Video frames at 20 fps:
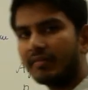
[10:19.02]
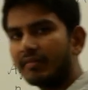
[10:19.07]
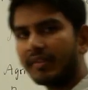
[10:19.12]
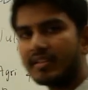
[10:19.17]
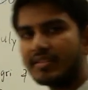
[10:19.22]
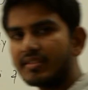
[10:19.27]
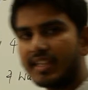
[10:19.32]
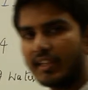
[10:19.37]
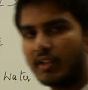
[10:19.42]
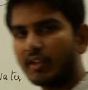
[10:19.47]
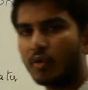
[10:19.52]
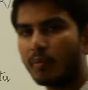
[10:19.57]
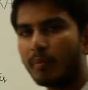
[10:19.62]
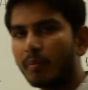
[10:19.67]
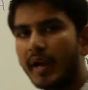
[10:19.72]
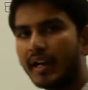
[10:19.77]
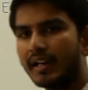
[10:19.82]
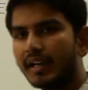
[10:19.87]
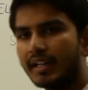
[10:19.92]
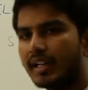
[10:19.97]
defense
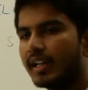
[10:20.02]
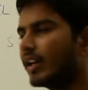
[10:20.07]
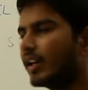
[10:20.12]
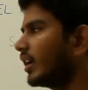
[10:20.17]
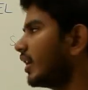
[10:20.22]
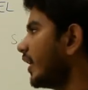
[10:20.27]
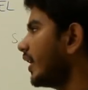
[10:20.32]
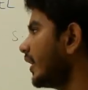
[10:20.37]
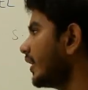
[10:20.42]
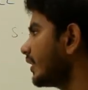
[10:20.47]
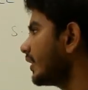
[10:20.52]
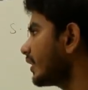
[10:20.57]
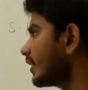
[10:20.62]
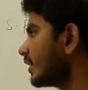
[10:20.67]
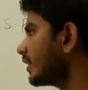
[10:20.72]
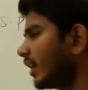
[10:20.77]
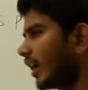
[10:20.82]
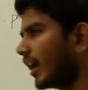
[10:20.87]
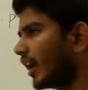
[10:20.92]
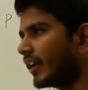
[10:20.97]
equipment and
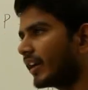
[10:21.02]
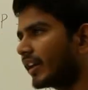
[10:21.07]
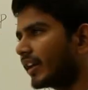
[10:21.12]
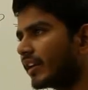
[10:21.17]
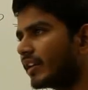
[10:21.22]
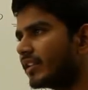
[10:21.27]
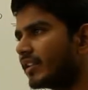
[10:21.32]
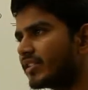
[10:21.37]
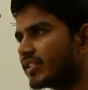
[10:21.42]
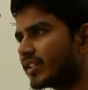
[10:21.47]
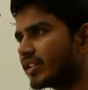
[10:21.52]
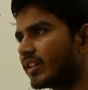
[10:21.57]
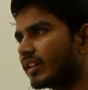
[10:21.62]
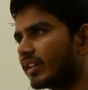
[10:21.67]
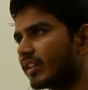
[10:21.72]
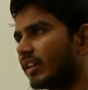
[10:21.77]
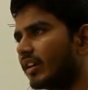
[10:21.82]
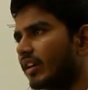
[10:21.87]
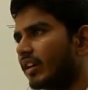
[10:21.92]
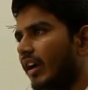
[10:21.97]

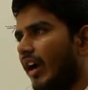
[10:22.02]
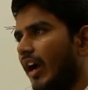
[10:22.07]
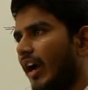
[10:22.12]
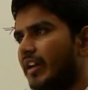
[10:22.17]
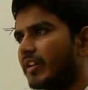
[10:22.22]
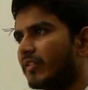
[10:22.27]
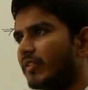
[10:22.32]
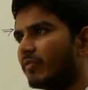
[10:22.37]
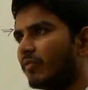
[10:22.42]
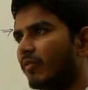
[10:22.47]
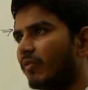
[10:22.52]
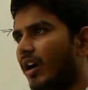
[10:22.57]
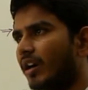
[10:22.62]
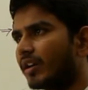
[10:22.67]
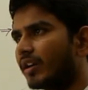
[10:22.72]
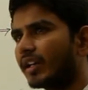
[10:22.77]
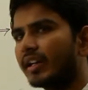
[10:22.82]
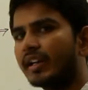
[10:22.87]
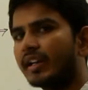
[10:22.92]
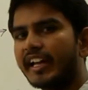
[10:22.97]
agriculture and
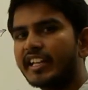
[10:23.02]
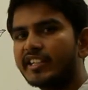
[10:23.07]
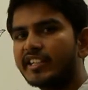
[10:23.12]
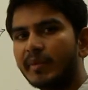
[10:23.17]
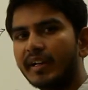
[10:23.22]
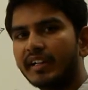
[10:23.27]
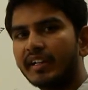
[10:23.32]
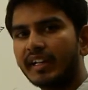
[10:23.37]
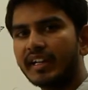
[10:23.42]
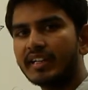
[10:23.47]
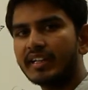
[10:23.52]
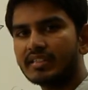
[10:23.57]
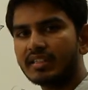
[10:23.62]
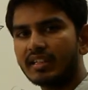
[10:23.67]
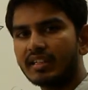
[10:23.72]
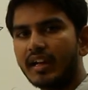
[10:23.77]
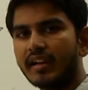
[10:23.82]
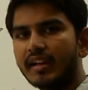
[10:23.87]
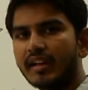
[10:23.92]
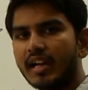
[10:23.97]
water expertise
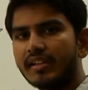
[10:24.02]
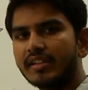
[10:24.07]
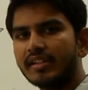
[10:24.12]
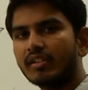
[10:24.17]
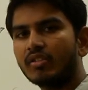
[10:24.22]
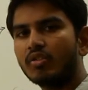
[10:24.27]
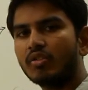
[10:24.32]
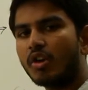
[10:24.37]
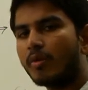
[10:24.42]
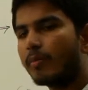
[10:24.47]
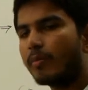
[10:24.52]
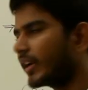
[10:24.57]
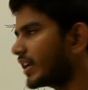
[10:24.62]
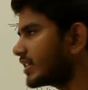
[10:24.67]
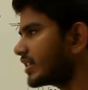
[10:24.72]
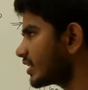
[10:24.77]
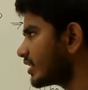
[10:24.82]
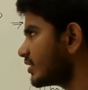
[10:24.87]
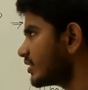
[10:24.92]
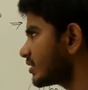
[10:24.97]
and other
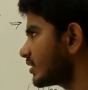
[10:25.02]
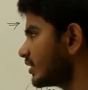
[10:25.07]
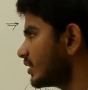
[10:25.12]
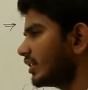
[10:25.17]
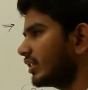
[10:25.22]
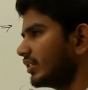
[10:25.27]
cooperations,